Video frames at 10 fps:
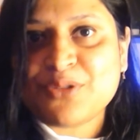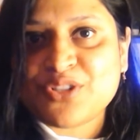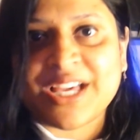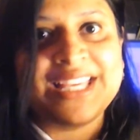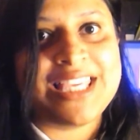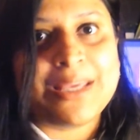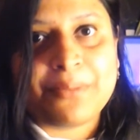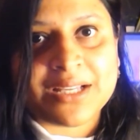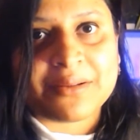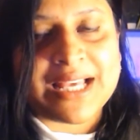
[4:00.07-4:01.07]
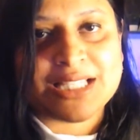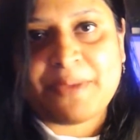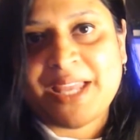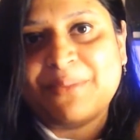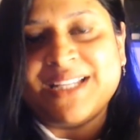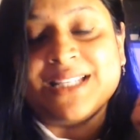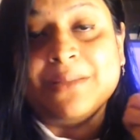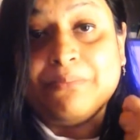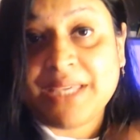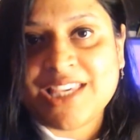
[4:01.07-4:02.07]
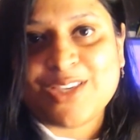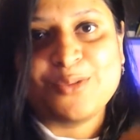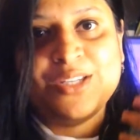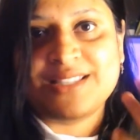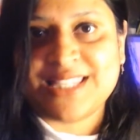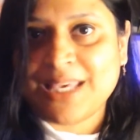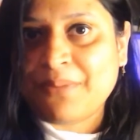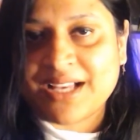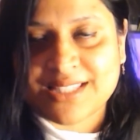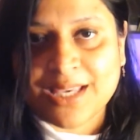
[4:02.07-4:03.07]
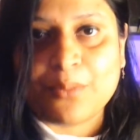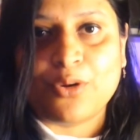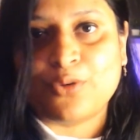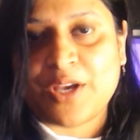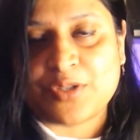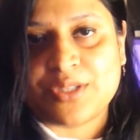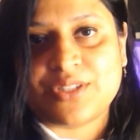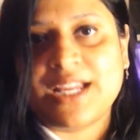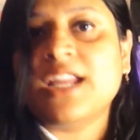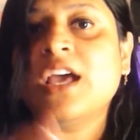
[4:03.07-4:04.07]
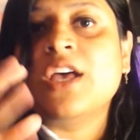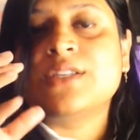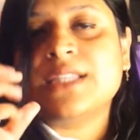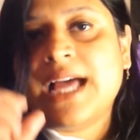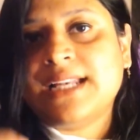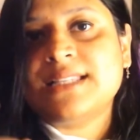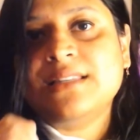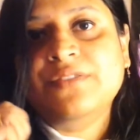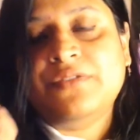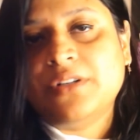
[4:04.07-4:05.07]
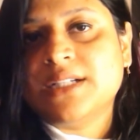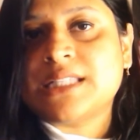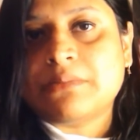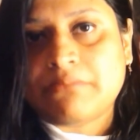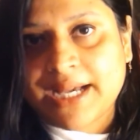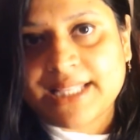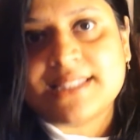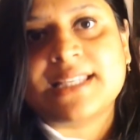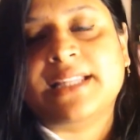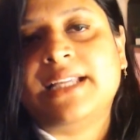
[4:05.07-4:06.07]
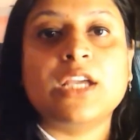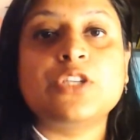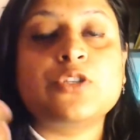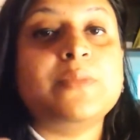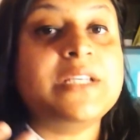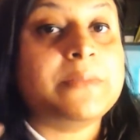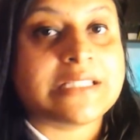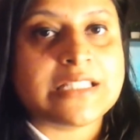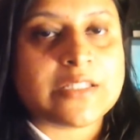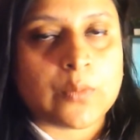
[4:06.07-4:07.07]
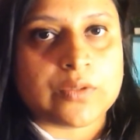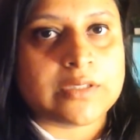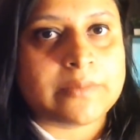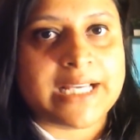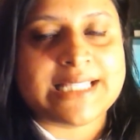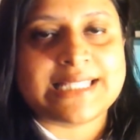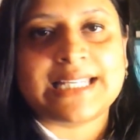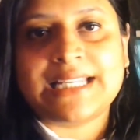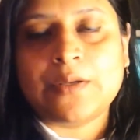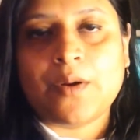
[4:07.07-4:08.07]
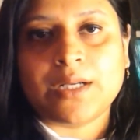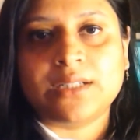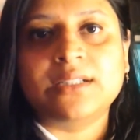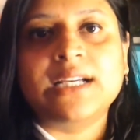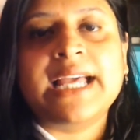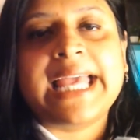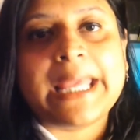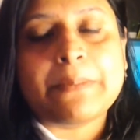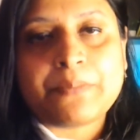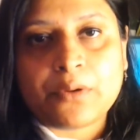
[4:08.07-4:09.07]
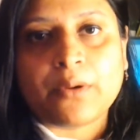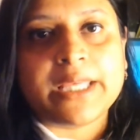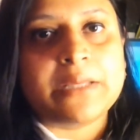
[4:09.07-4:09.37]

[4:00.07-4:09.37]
trying, keep experimenting, be curious, keep asking more questions, right? So that is the first mindset, that it should be a business owner mindset and not a employee